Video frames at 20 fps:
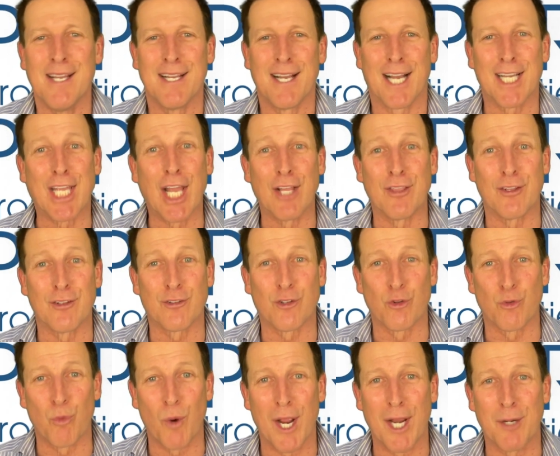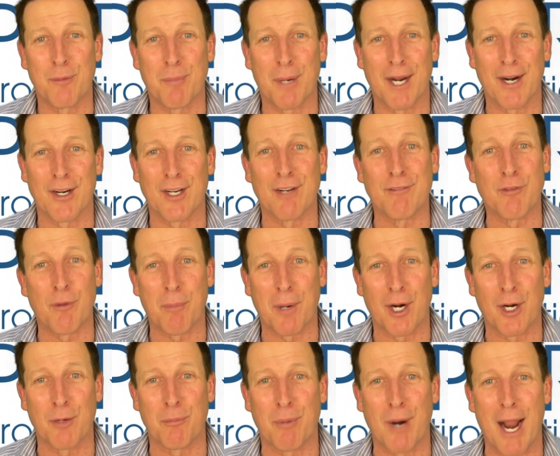Again, this is Wade Perry of the
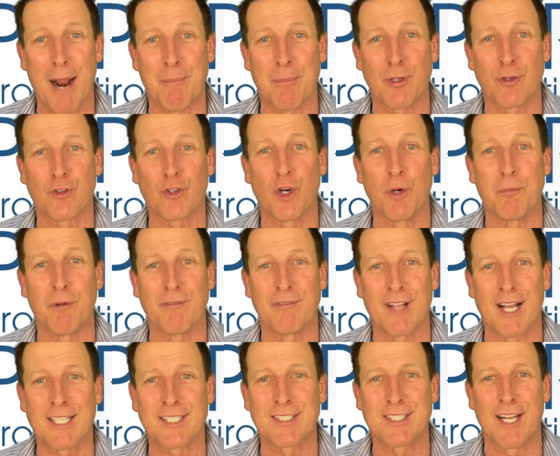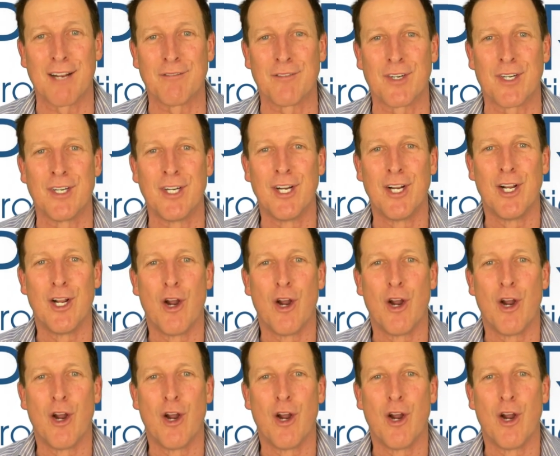Perry Properties Group of Lux Denver,